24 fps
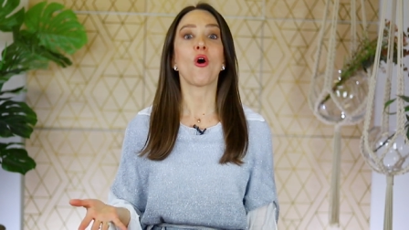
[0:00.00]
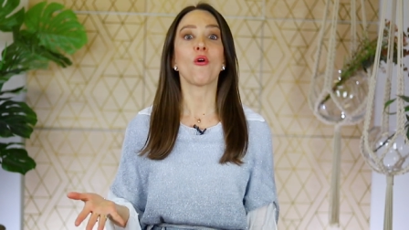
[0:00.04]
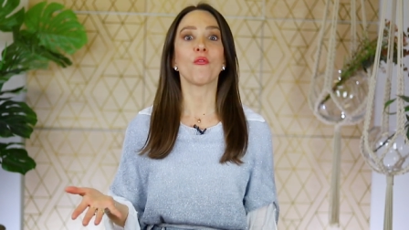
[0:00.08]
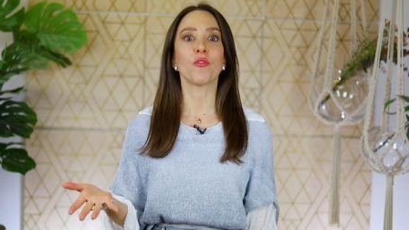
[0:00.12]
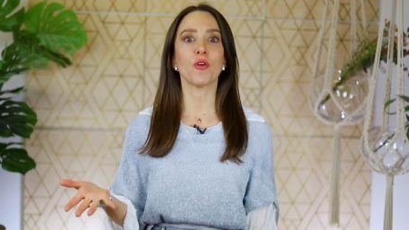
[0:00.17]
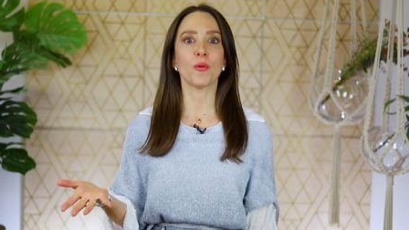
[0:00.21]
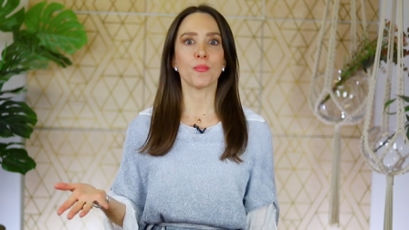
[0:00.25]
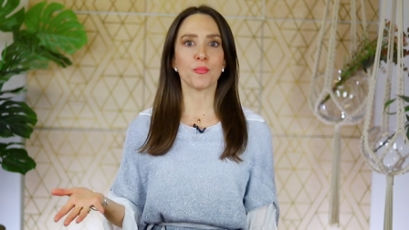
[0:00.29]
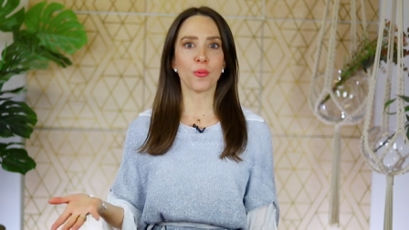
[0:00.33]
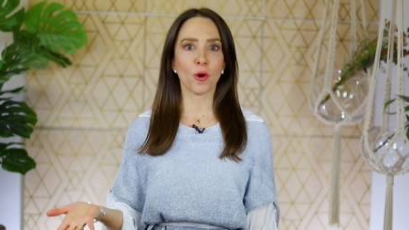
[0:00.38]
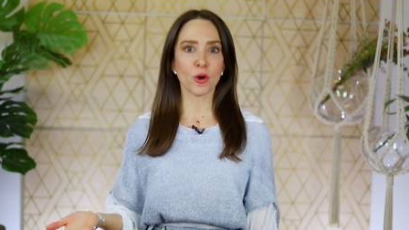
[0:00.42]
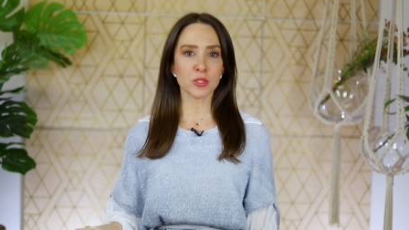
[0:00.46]
of
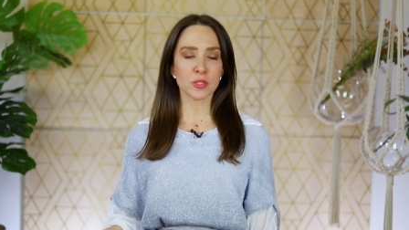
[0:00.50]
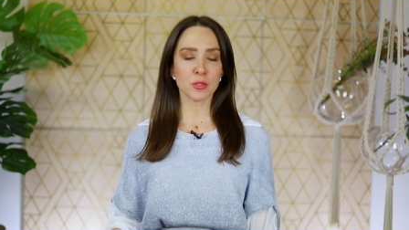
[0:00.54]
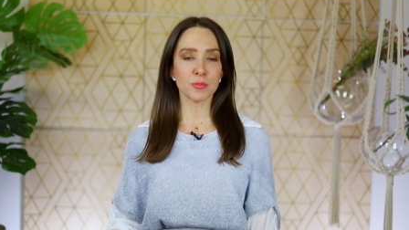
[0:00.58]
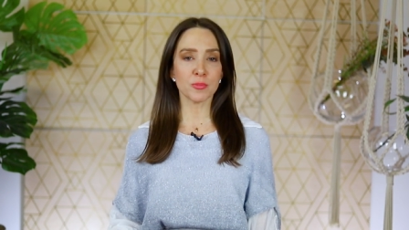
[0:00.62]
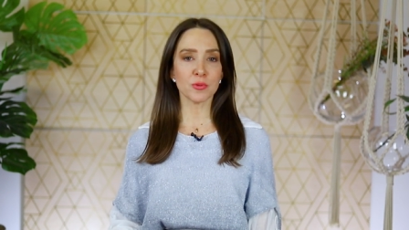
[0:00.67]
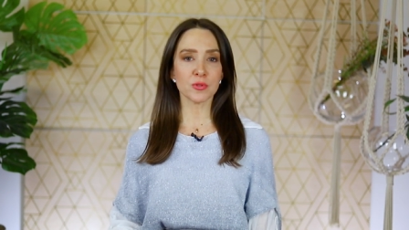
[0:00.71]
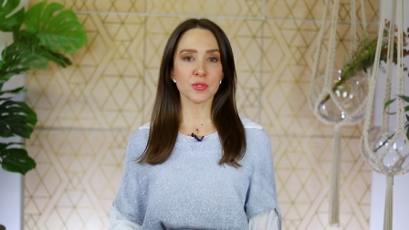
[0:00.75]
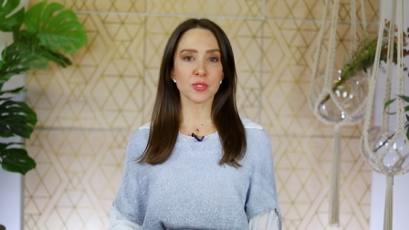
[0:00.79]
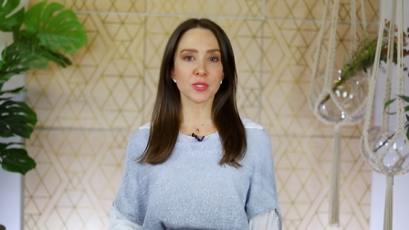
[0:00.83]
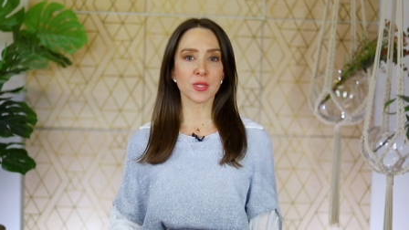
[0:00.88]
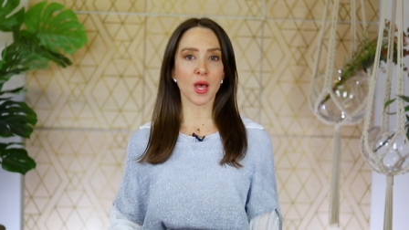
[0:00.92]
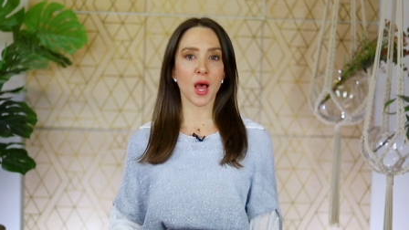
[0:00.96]
the
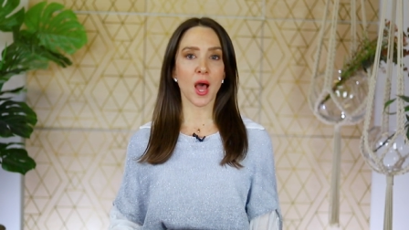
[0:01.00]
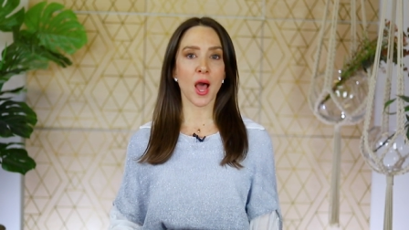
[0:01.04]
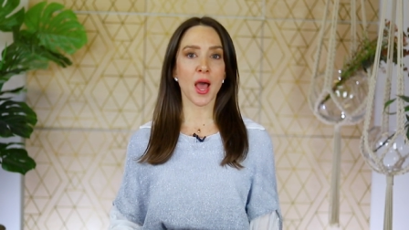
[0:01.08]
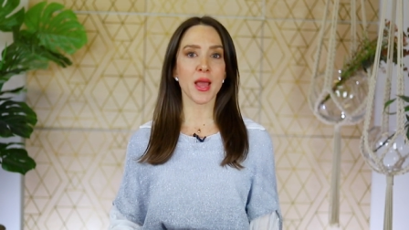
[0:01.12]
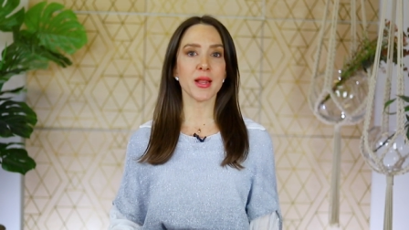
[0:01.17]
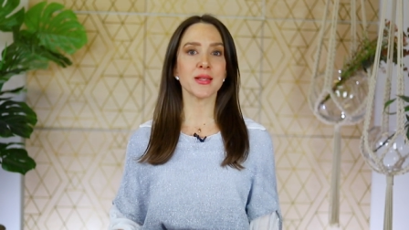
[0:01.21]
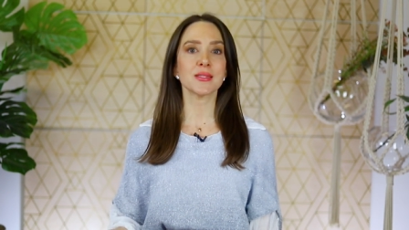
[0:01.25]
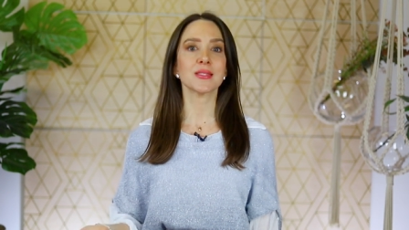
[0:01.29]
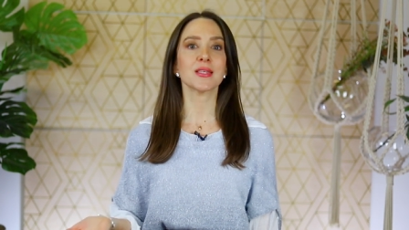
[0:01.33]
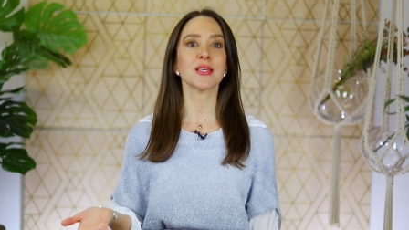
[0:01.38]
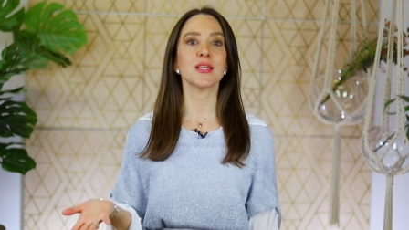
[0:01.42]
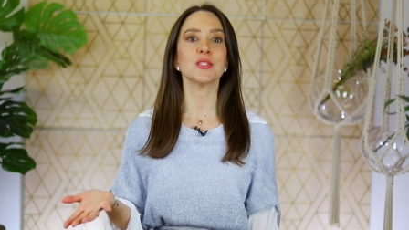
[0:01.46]
possible
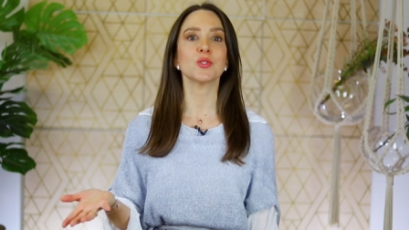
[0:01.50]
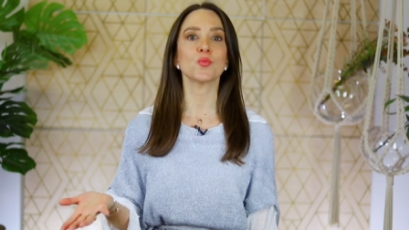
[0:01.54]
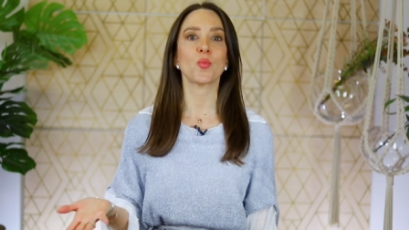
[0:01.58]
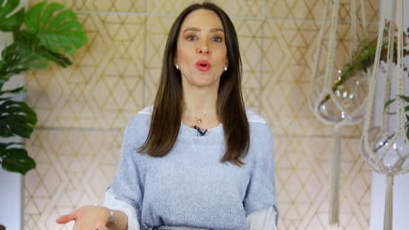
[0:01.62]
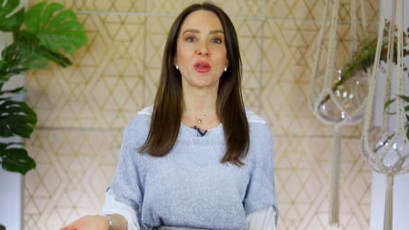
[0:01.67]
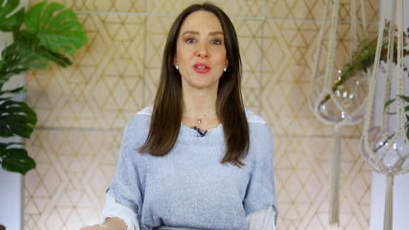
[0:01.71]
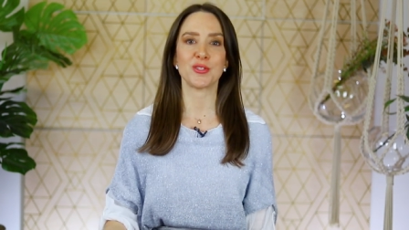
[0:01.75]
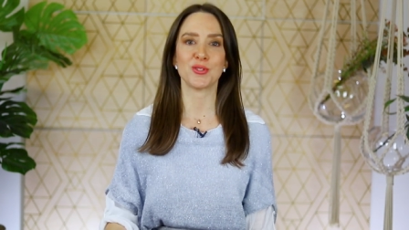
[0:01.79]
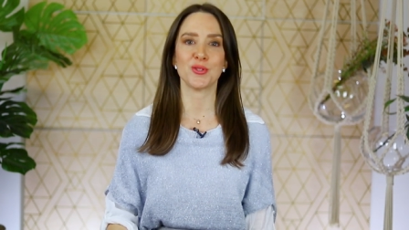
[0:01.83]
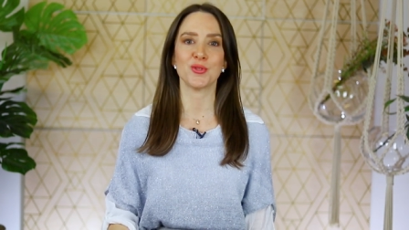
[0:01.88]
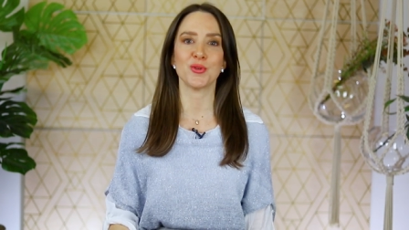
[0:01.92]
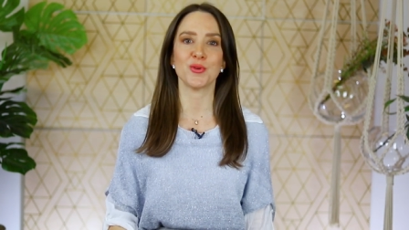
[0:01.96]
signs he's
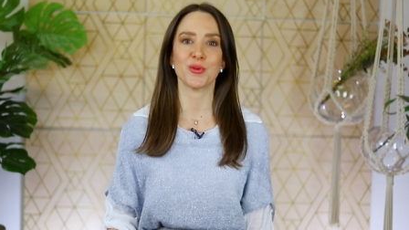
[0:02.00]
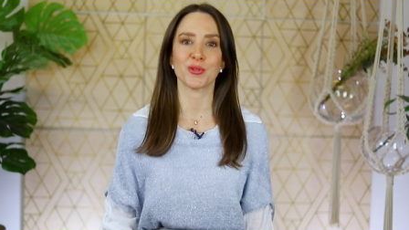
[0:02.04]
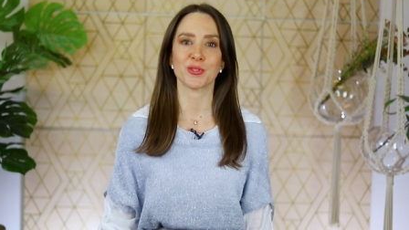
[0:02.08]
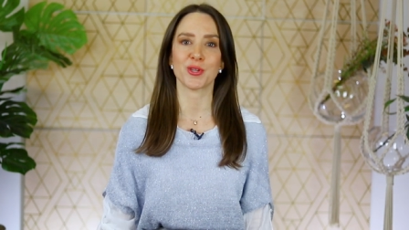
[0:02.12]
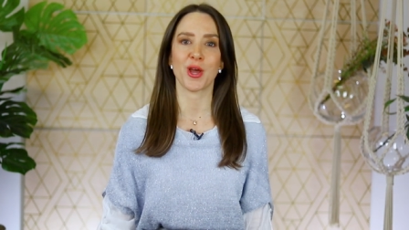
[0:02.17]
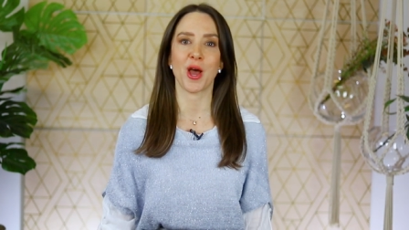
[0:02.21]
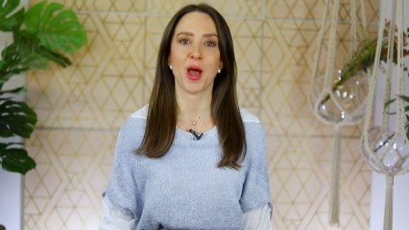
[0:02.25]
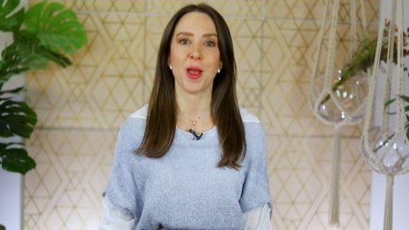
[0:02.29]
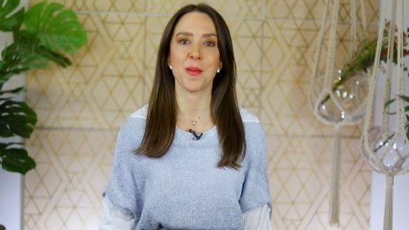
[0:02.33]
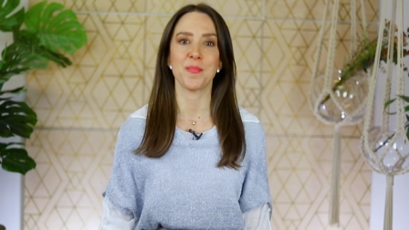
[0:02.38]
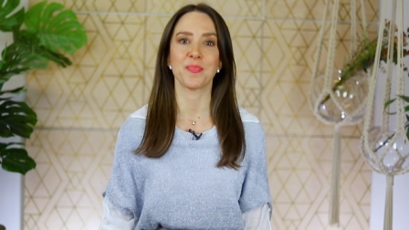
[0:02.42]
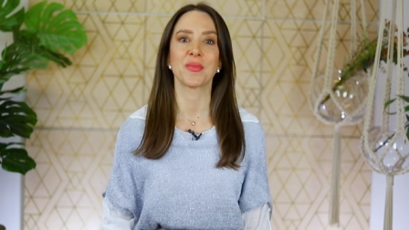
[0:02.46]
wasting your
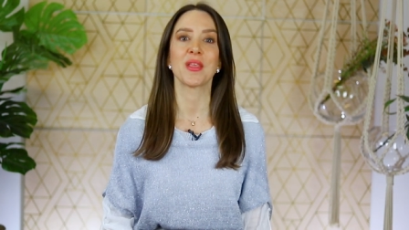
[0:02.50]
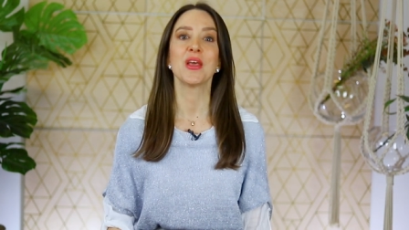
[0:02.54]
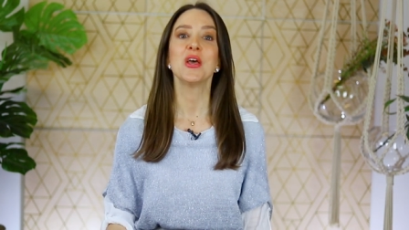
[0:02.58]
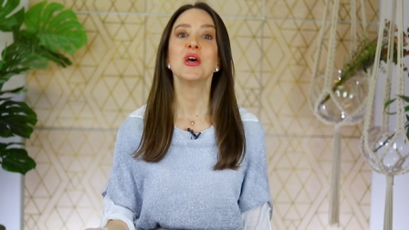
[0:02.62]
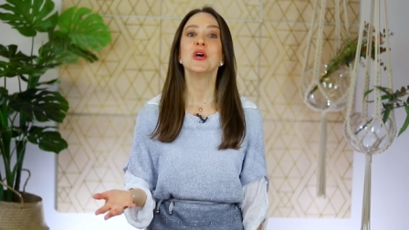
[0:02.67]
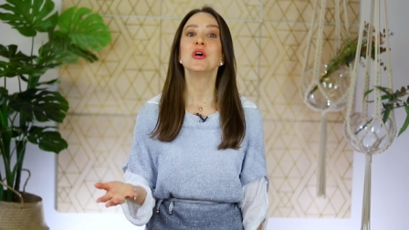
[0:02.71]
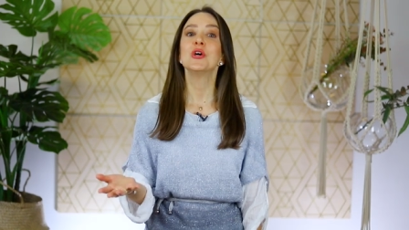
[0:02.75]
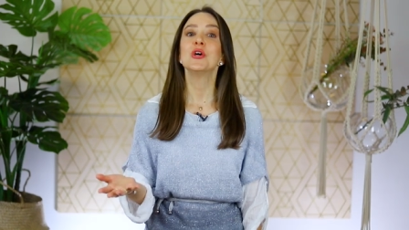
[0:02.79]
time.